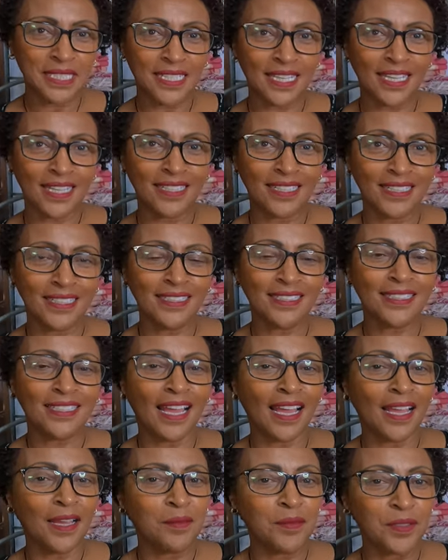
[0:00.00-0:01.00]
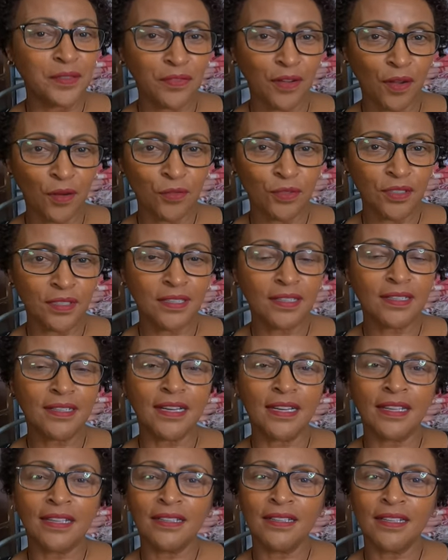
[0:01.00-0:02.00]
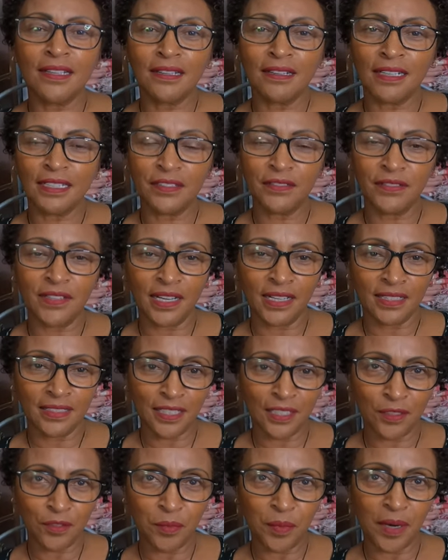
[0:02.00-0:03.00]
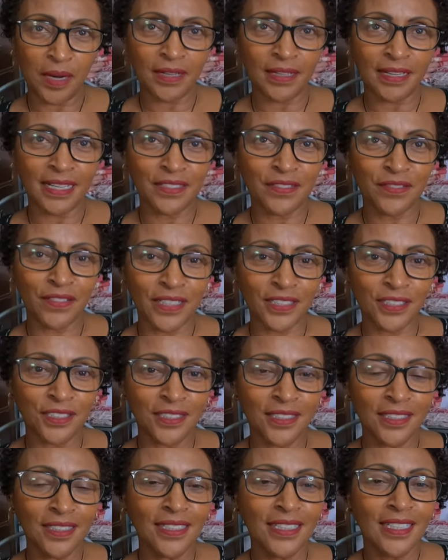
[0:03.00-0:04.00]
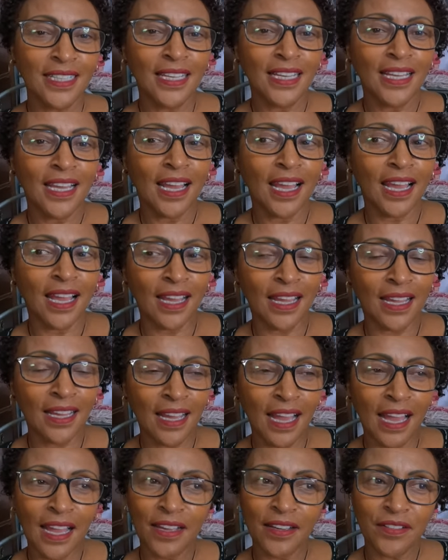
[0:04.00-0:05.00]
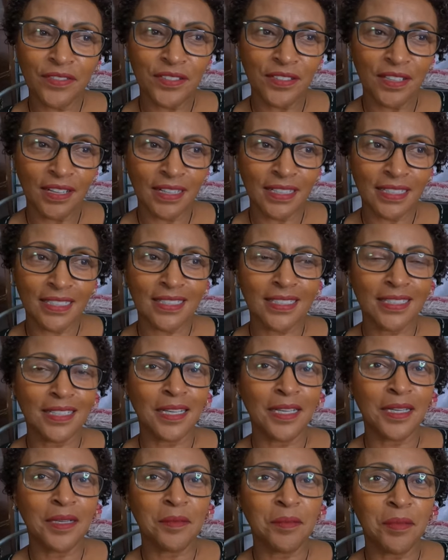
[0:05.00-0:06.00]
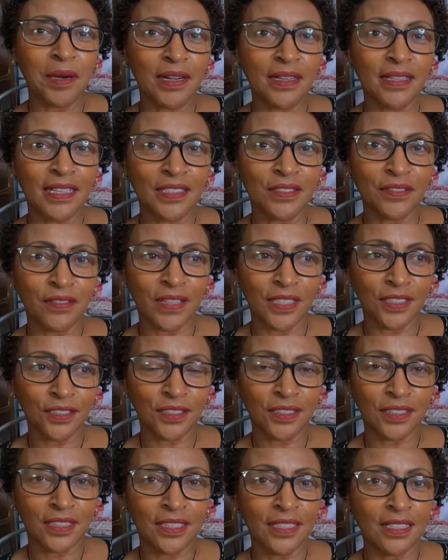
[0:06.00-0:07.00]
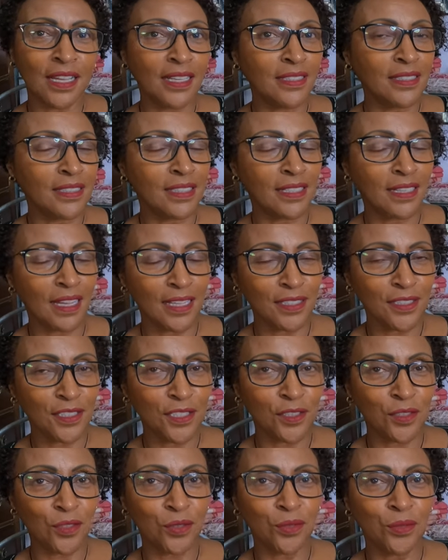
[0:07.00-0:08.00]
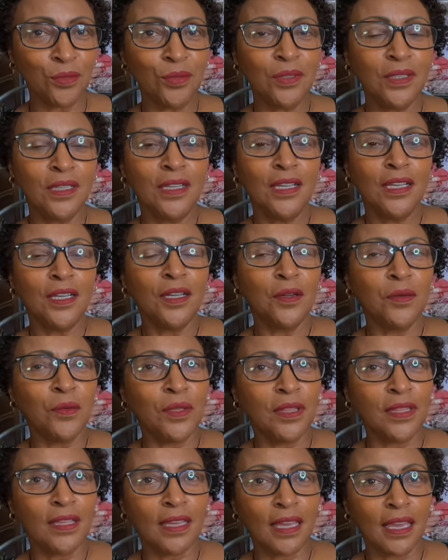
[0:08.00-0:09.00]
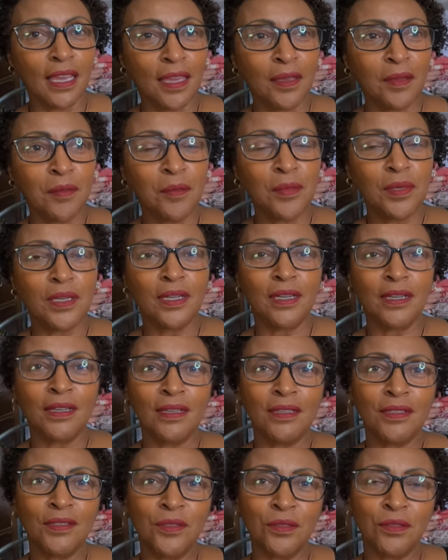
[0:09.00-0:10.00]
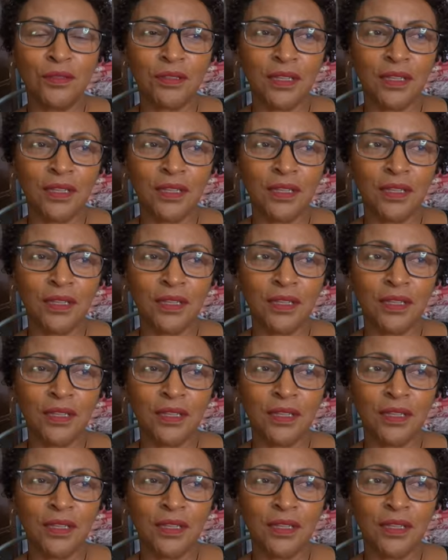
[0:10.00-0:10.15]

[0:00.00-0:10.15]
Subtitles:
is Genet. I am the founder and the creative director of Paradise Fashion. I have started Paradise Fashion in 1992 with the aim to